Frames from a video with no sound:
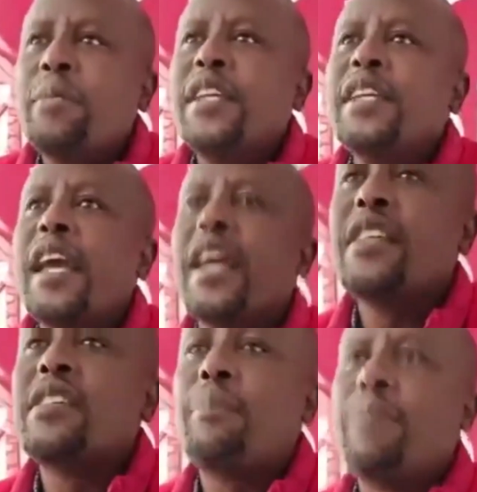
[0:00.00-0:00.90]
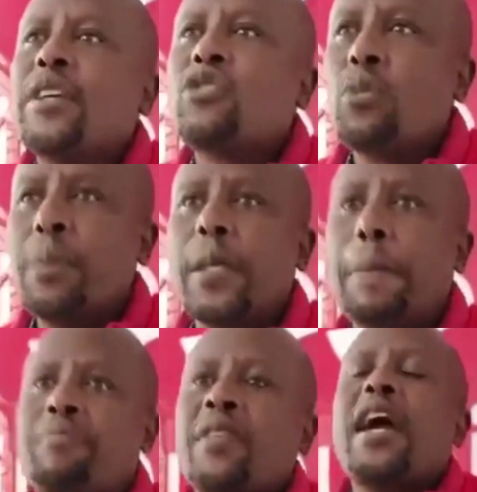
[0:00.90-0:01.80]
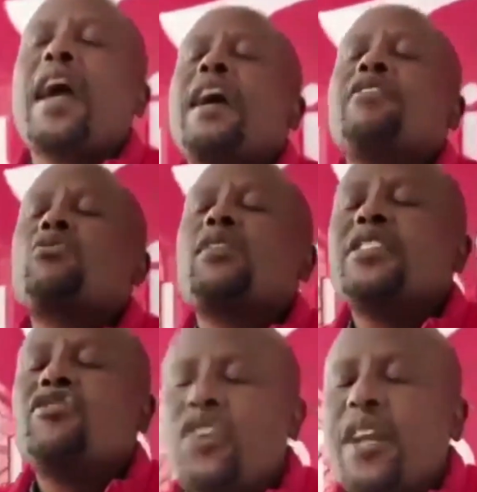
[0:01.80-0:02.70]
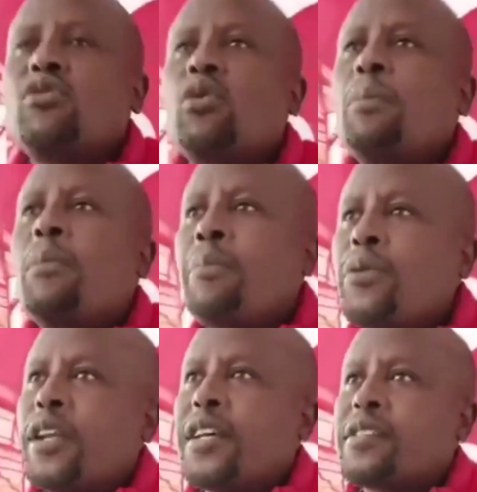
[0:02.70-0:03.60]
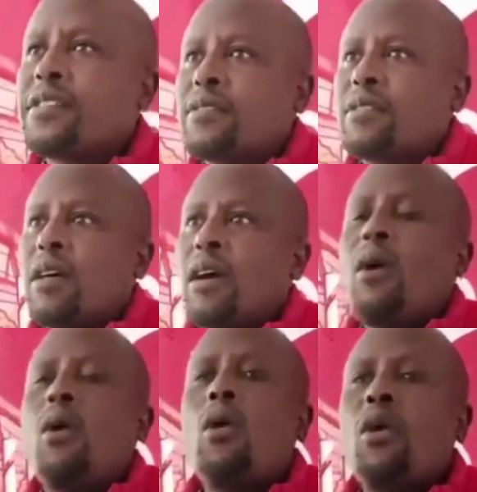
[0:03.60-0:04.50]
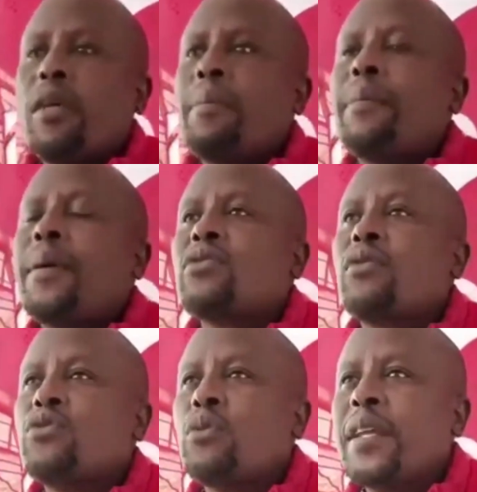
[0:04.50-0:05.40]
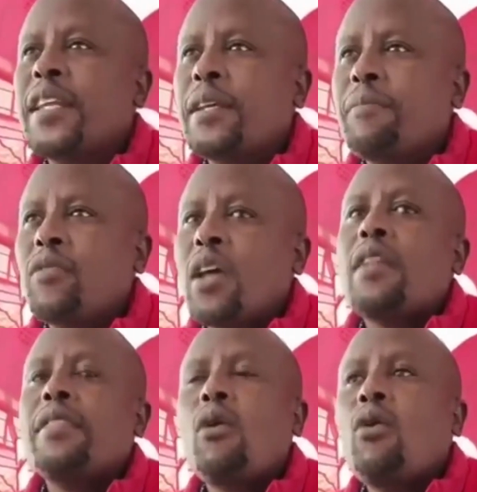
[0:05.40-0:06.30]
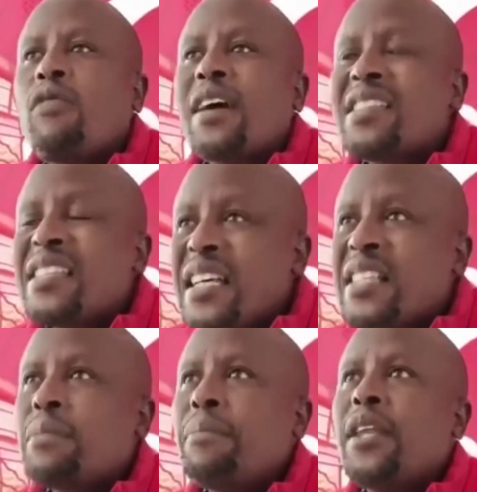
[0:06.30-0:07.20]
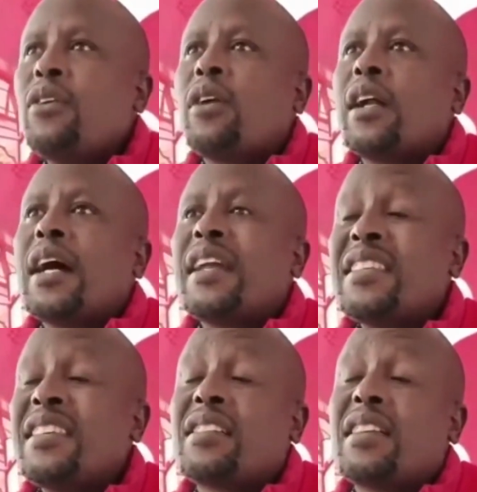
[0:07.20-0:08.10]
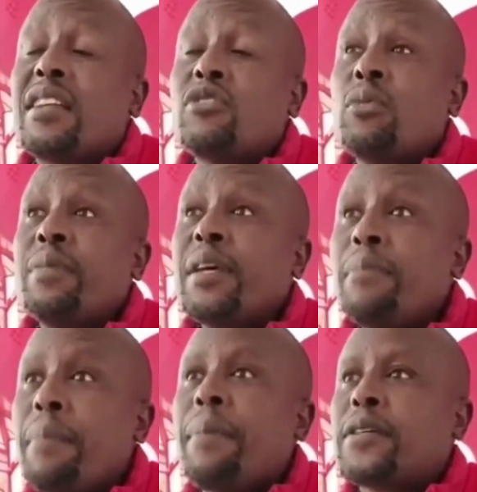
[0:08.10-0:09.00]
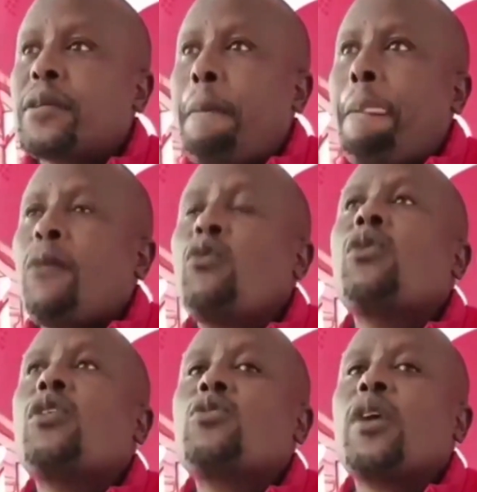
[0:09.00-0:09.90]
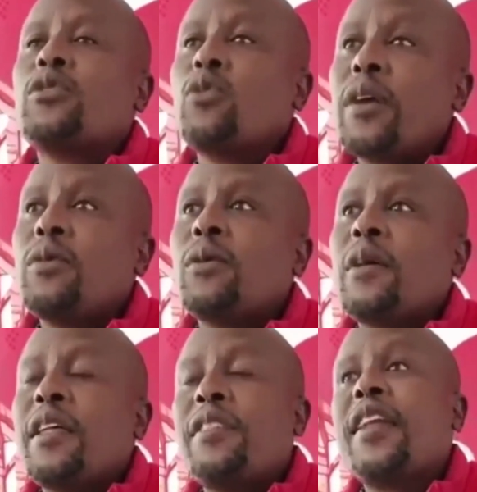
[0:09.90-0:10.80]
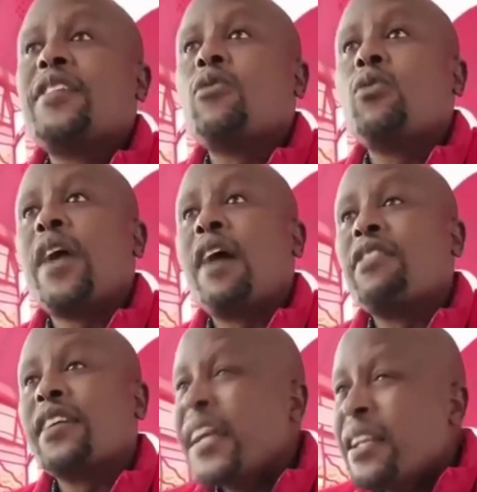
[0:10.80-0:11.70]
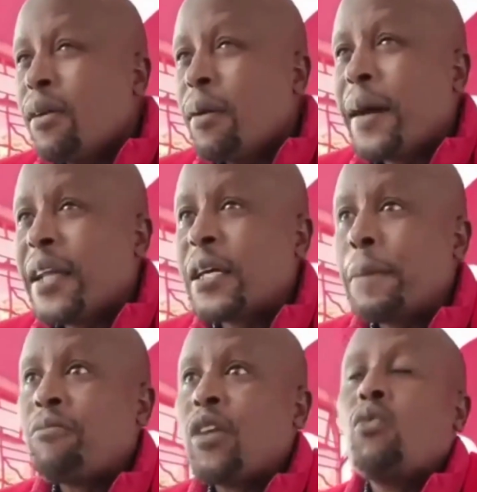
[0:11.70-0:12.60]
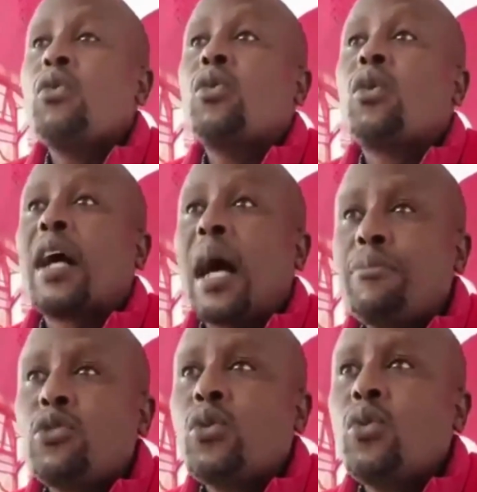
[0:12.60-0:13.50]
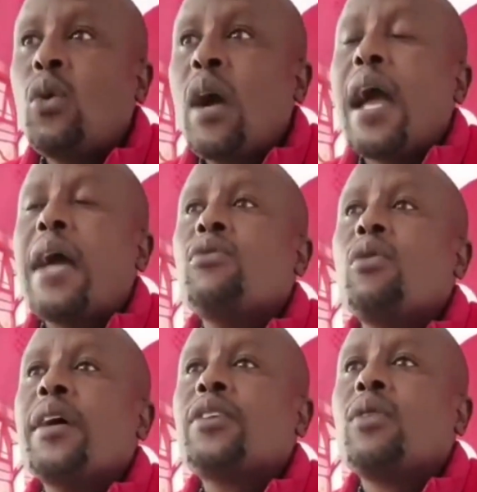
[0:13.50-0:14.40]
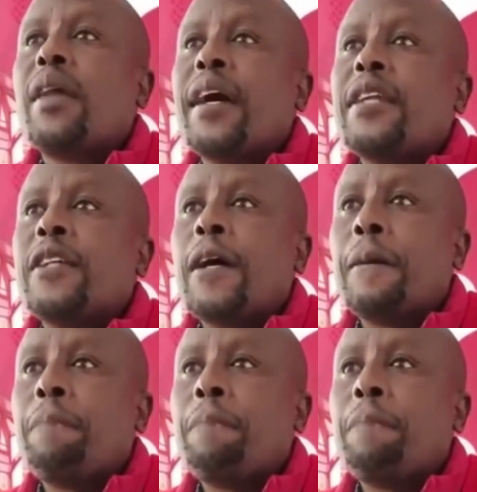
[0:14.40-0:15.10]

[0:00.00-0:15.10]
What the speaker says: Jubilee is the place to be. And to the general populace, all the members of Jubilee, there are over 6 million registered Jubilee members. We want to assure you that we have regained our party, we will come to you, and we will make sure that